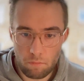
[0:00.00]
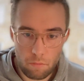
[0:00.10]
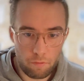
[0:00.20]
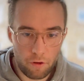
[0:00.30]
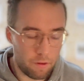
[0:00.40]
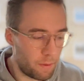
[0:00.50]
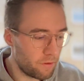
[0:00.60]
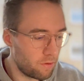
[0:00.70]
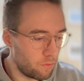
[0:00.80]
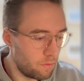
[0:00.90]

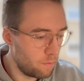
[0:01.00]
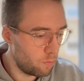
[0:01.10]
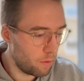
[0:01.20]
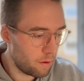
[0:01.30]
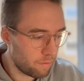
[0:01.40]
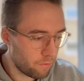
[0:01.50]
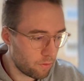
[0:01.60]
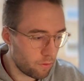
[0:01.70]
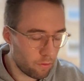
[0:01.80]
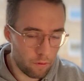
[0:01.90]
fundamental way of
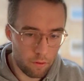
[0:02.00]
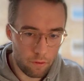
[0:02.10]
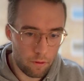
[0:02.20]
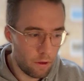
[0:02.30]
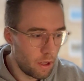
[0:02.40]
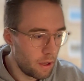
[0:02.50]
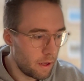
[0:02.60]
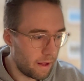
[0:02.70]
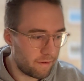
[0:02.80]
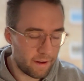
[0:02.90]

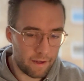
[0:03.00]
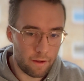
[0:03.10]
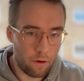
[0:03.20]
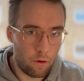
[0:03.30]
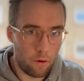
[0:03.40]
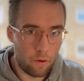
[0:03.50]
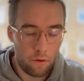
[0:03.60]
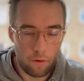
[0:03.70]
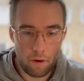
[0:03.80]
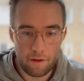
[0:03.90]
attacking
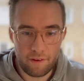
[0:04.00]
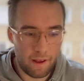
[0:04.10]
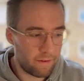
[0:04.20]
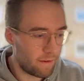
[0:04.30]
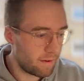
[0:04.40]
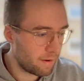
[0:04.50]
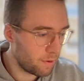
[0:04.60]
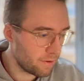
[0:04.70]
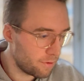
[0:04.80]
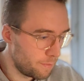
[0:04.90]
or as an attack
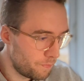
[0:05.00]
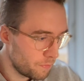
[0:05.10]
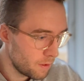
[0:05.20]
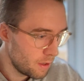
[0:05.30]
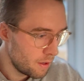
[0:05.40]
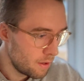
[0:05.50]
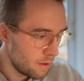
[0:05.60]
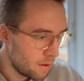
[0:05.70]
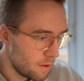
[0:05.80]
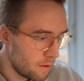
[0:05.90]
vector.
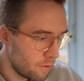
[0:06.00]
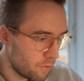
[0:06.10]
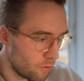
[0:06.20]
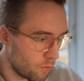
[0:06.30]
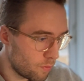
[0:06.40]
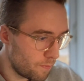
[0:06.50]
So